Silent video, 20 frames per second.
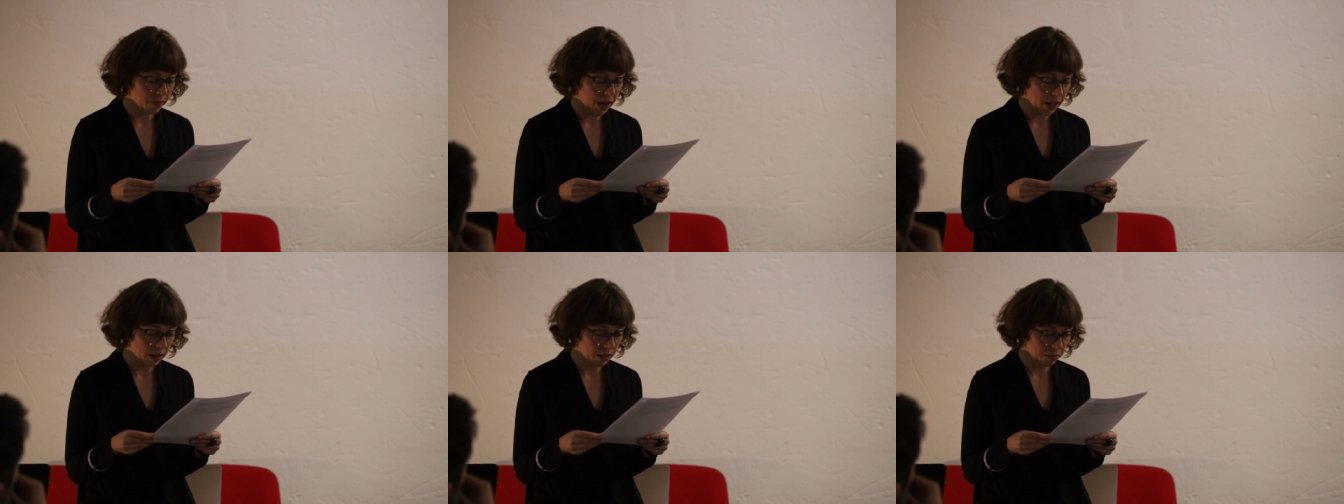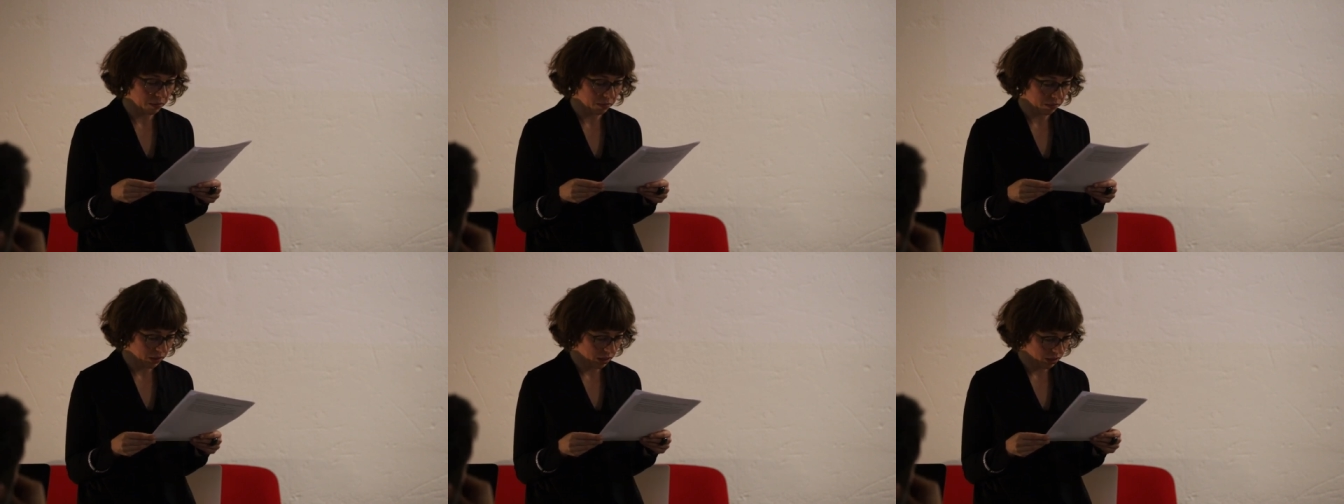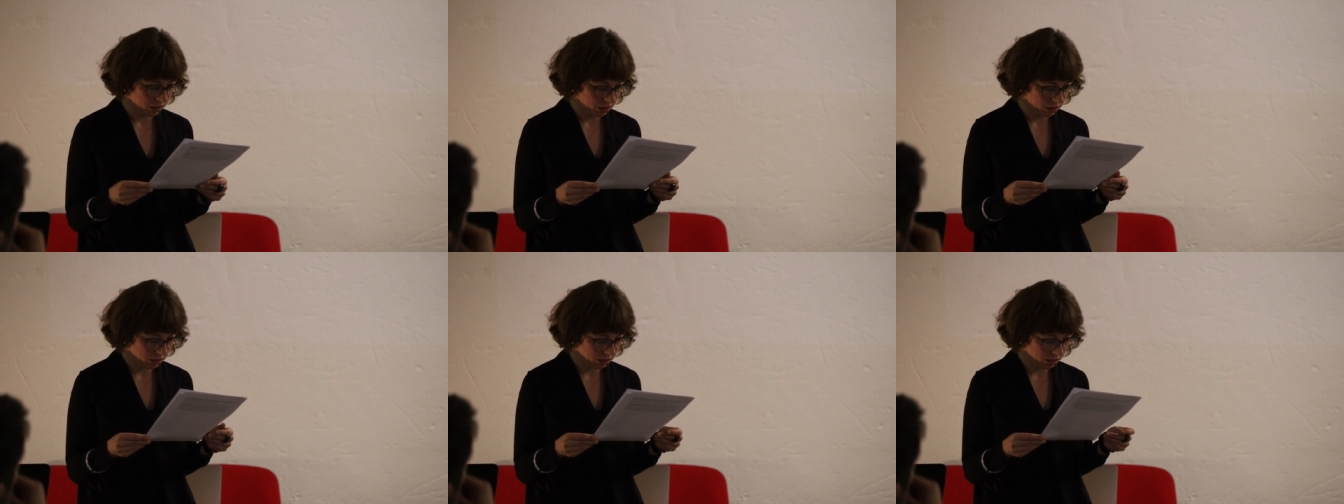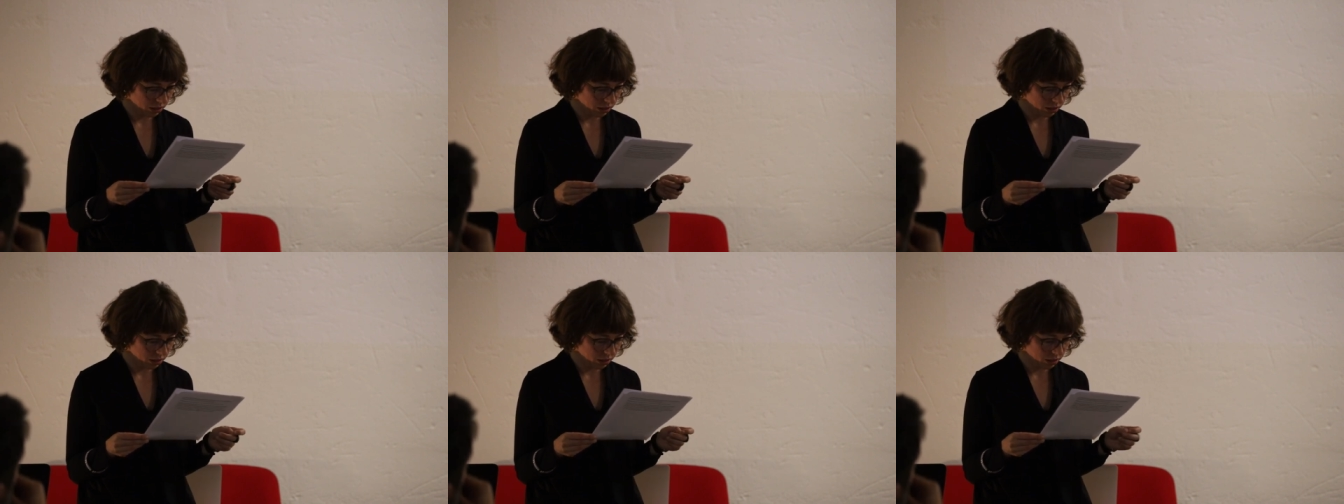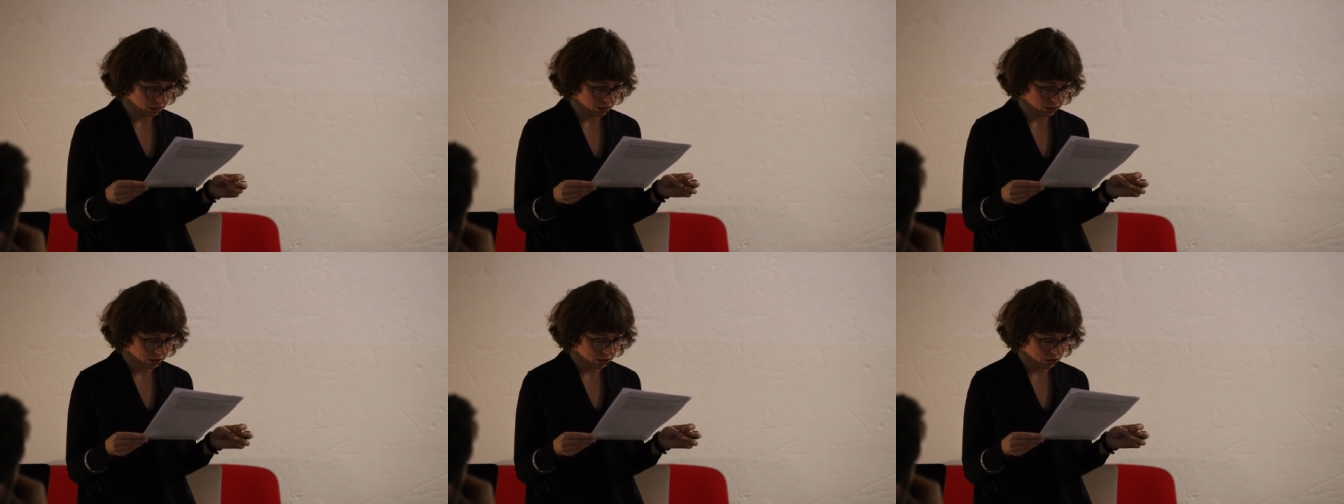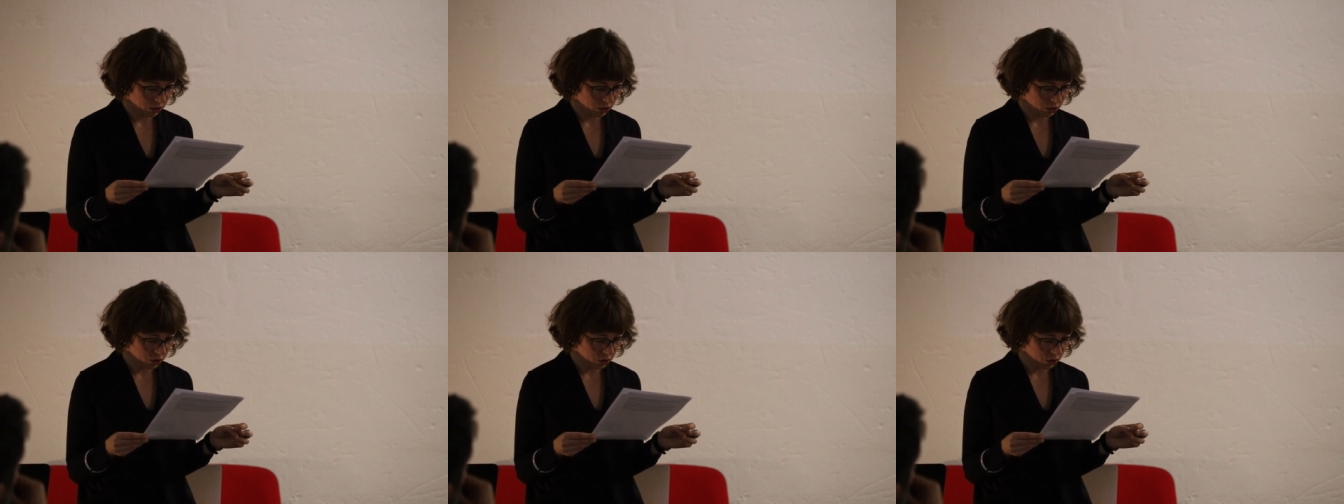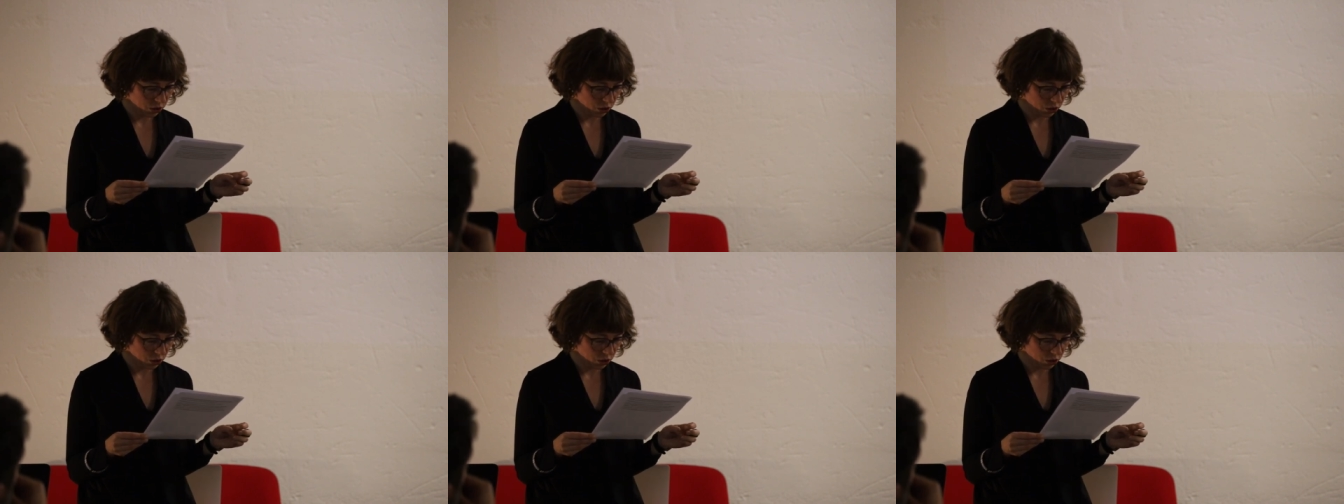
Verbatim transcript: develop. Uh,